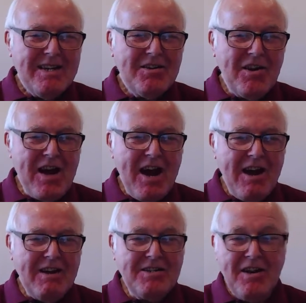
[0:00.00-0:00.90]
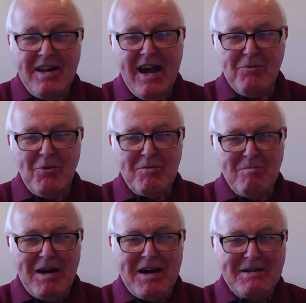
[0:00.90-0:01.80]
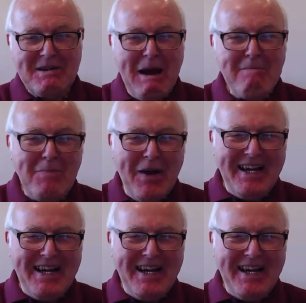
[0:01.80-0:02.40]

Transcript: today, today wouldn't buy a stamp.